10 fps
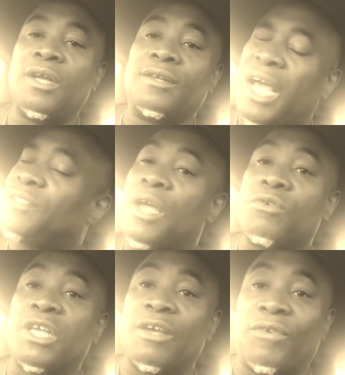That's how
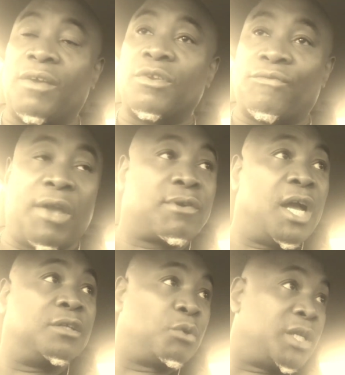you get the faith. The faith
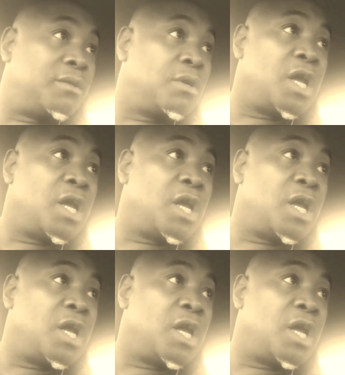comes with